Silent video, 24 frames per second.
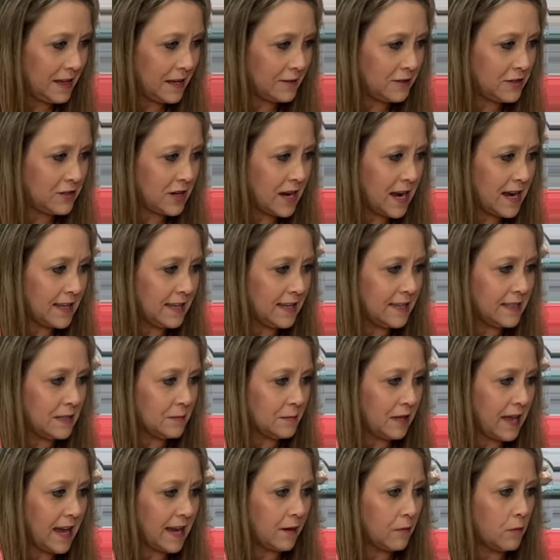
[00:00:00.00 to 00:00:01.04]
I was trying to get the
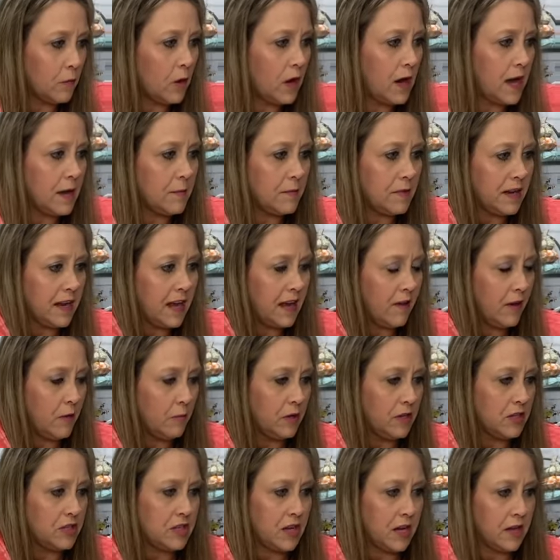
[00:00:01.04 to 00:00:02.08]
black and white, but now I
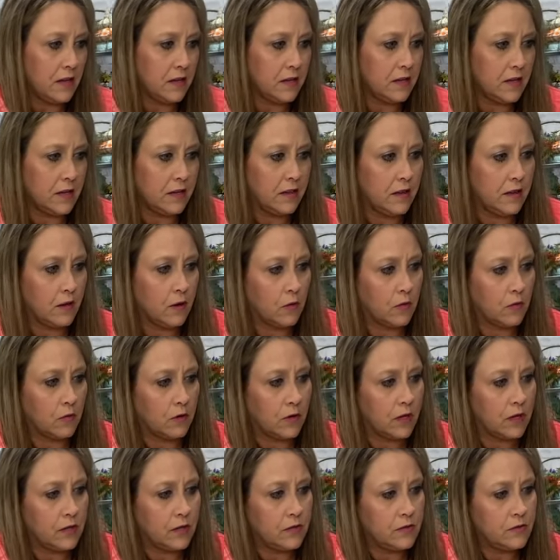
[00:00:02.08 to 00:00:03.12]
wish I'd have done the
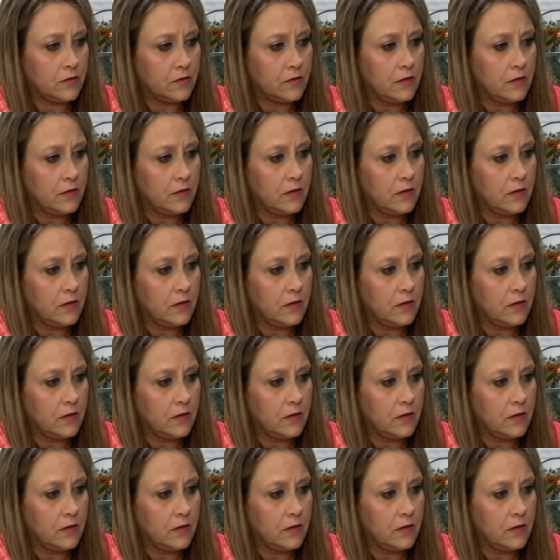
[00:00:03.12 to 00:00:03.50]
orange.